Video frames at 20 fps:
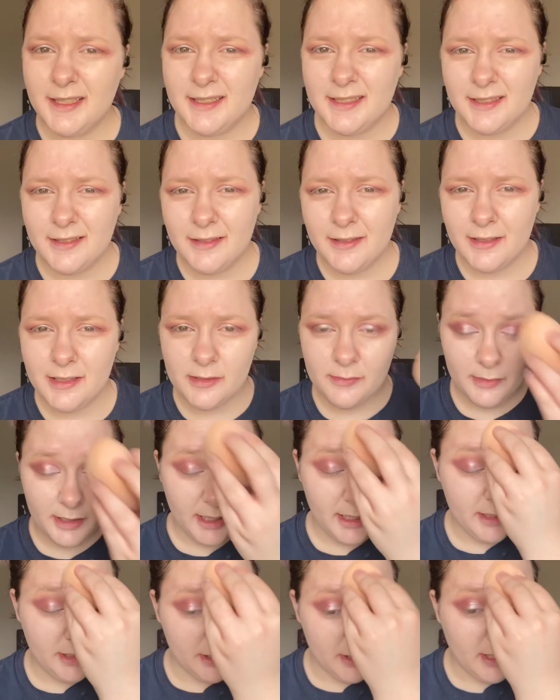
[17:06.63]
tell you guys my
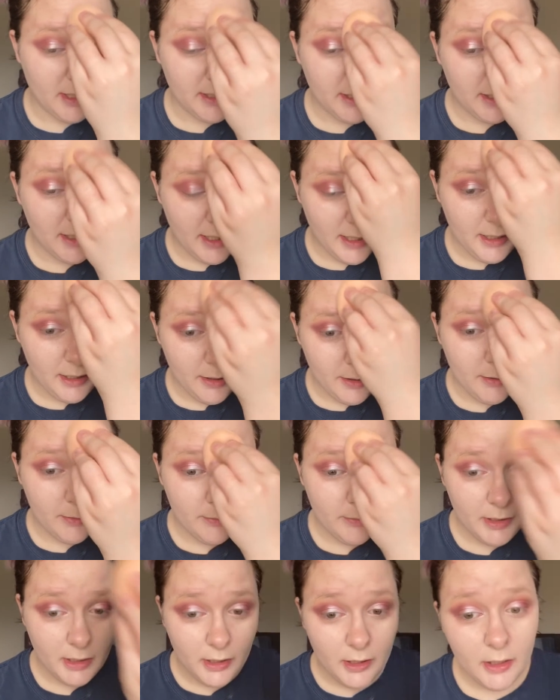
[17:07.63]
age. I am
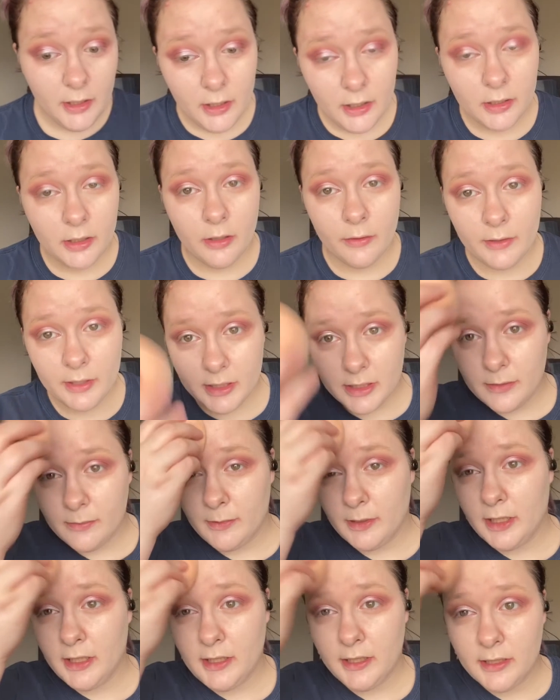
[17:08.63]
going to
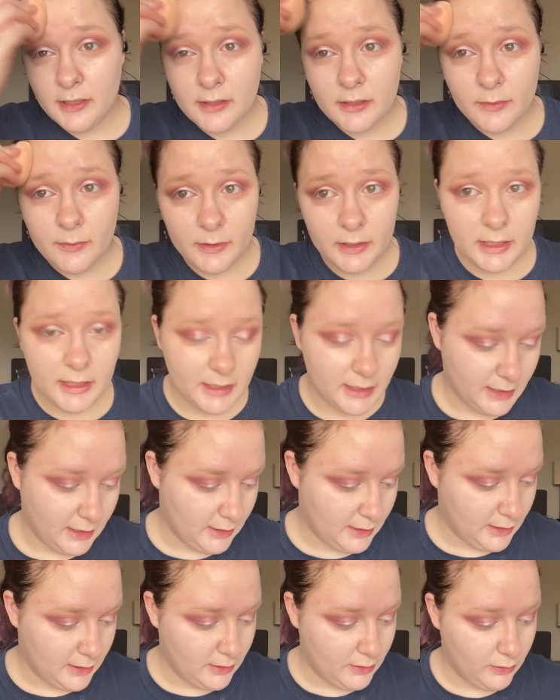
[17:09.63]
be
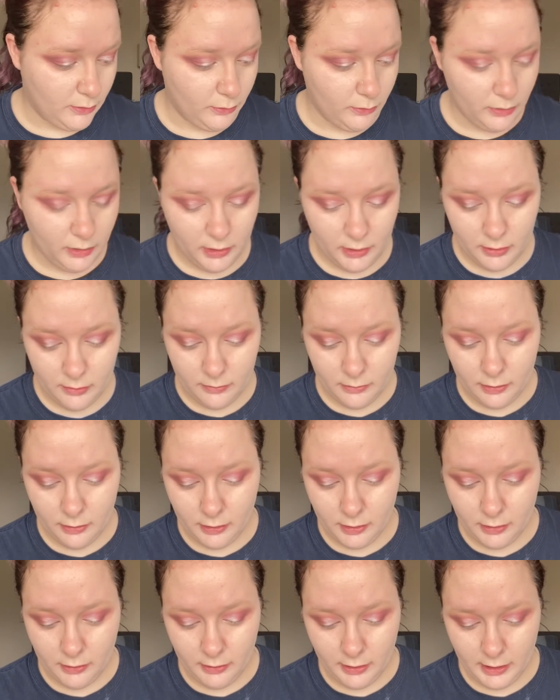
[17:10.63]
26 soon. I'm gonna
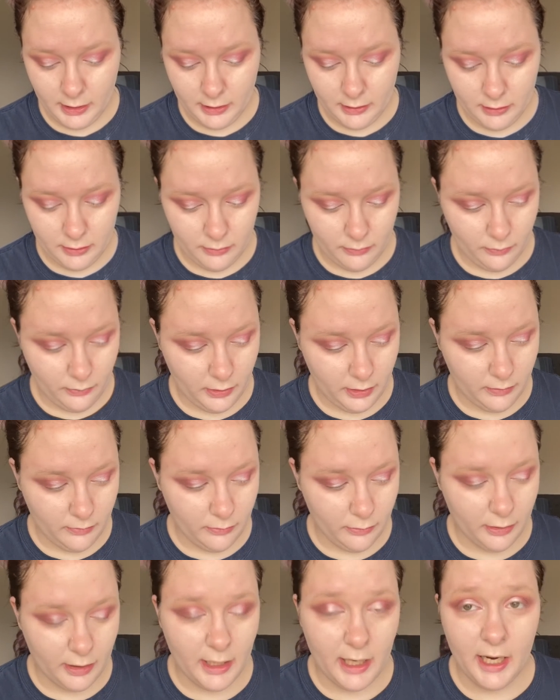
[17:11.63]
go ahead and do one
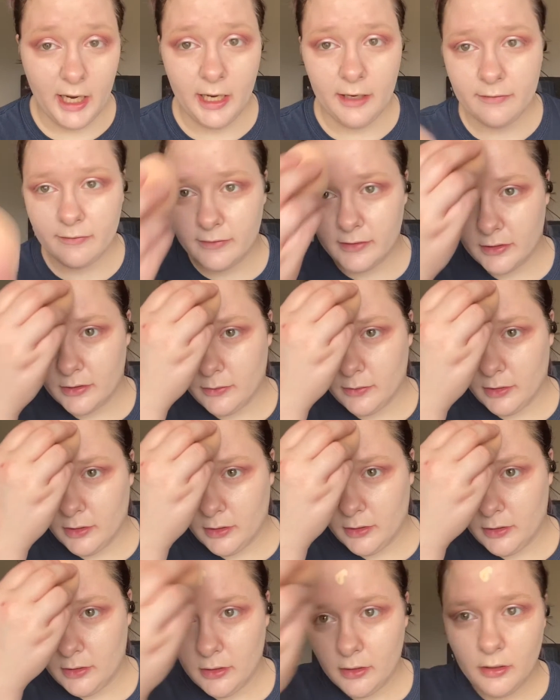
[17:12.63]
more half squirt
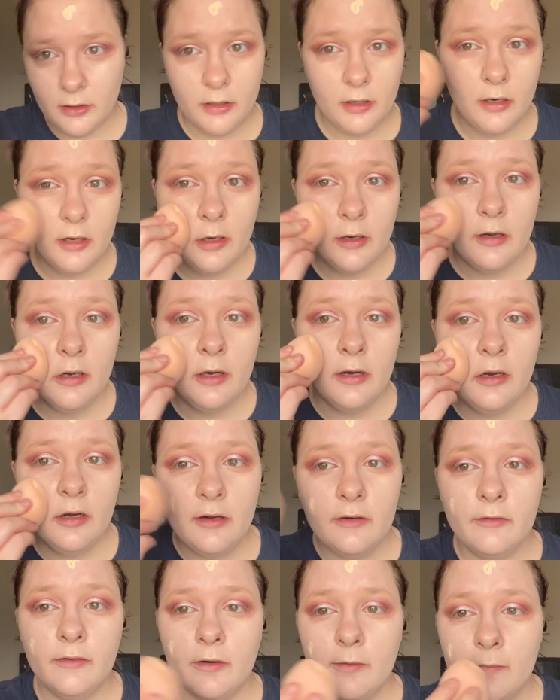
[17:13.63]

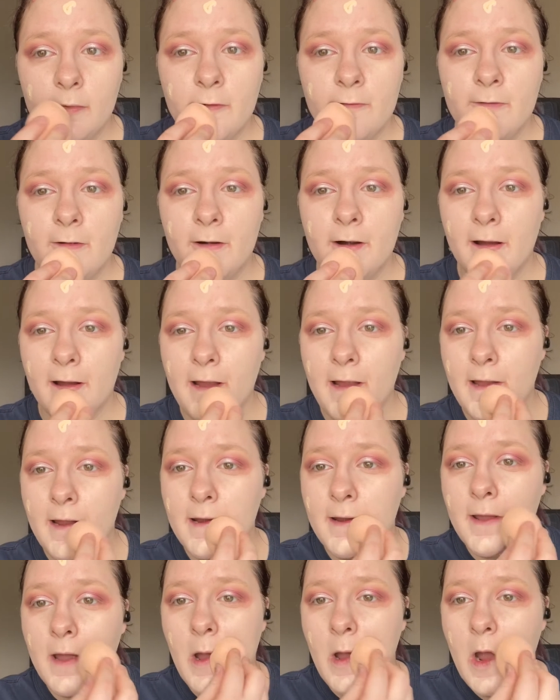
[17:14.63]
for my forehead
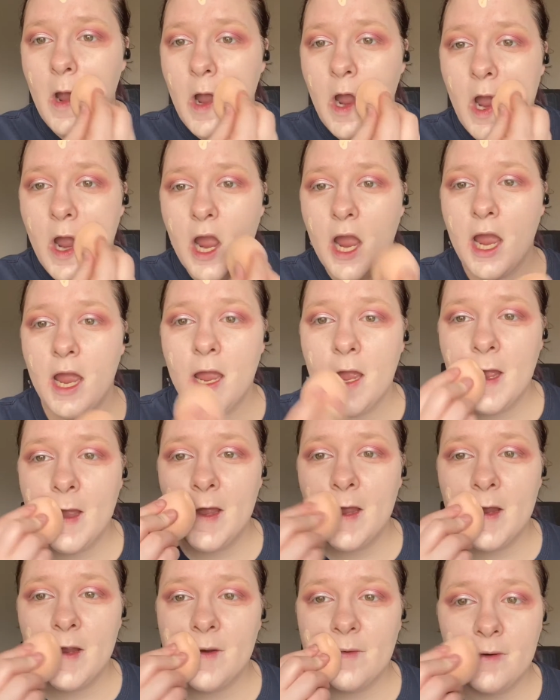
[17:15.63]

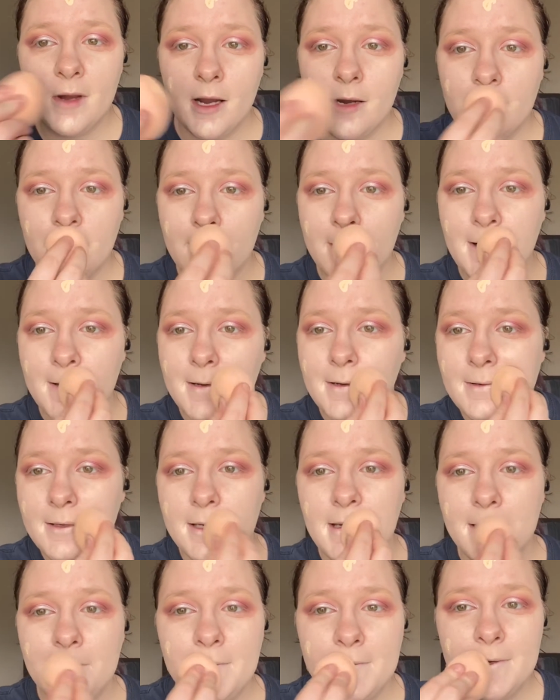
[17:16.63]
and right around
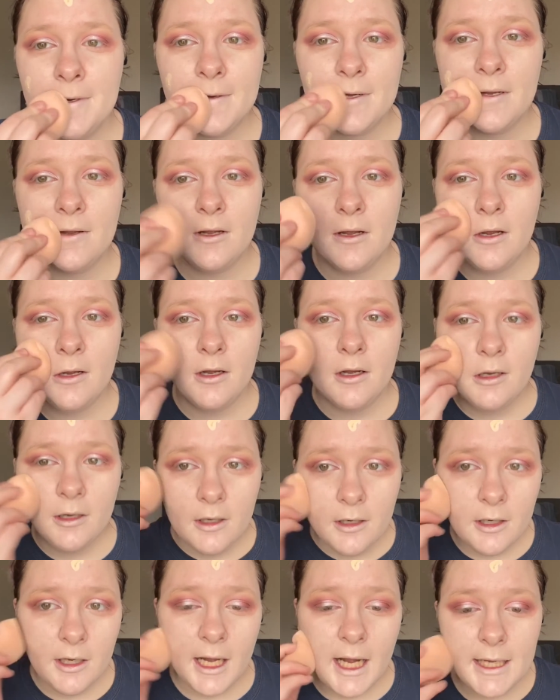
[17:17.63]
here.
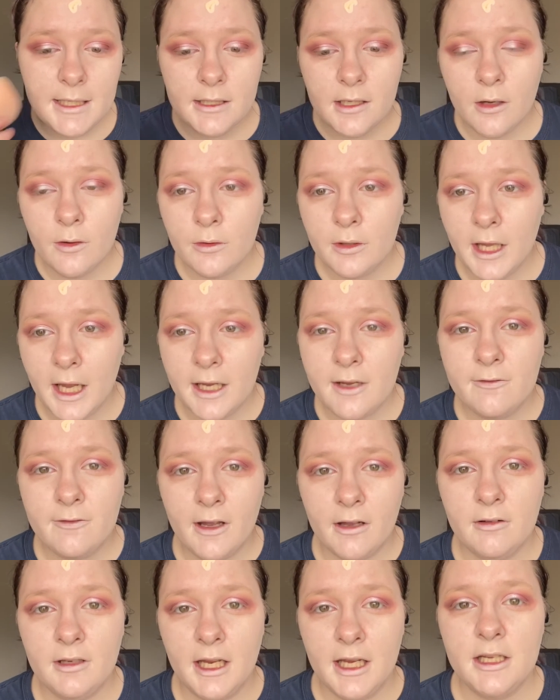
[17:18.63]
I don't like
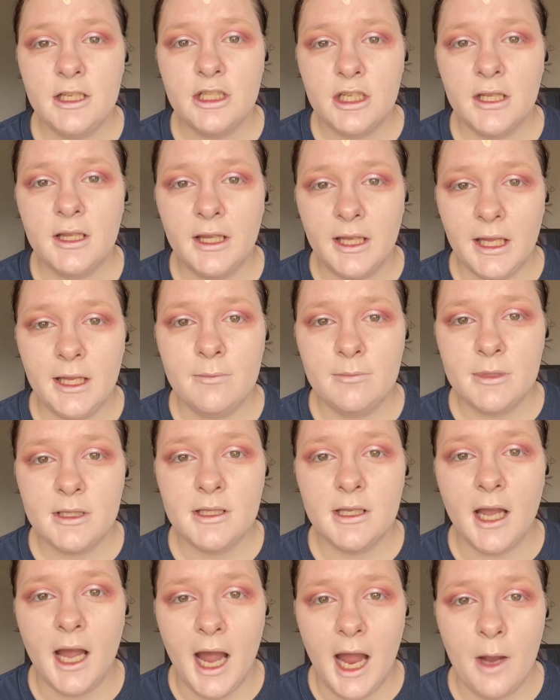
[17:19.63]
foundation lips.
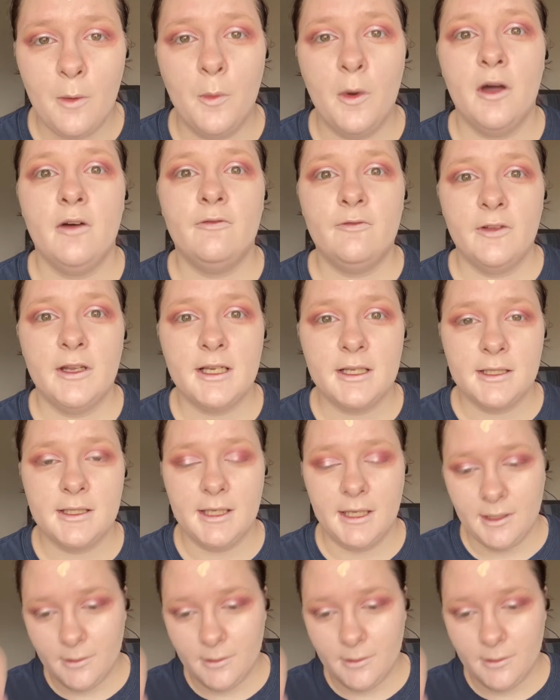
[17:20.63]
I will fix it.